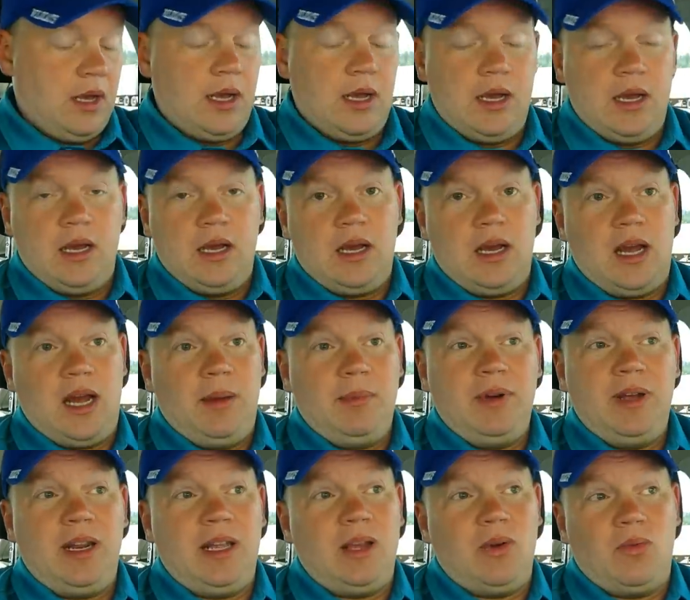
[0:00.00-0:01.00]
I'm
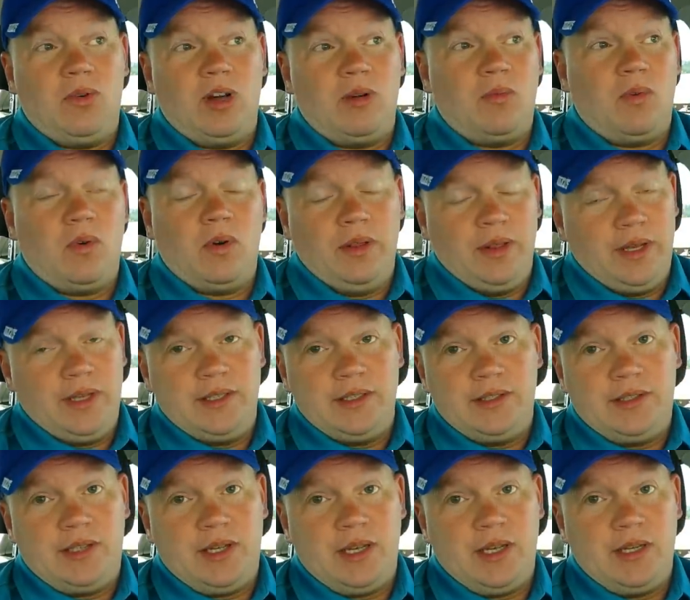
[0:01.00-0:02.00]
going to eat one more of
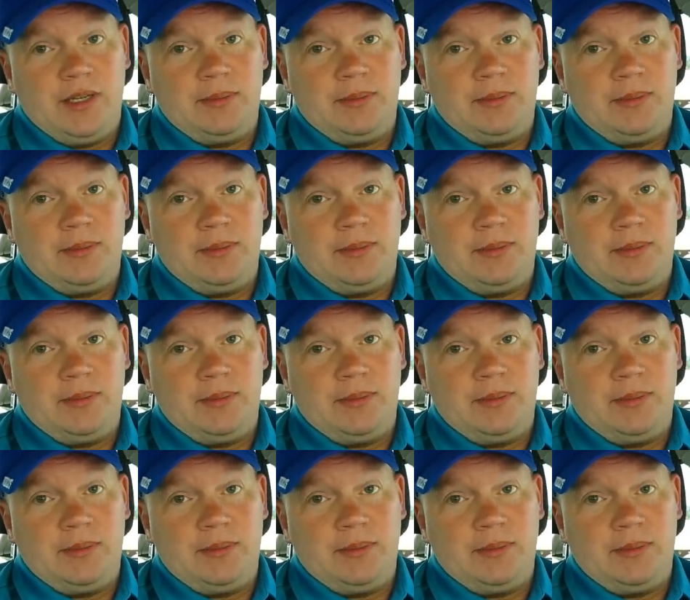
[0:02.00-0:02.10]
these.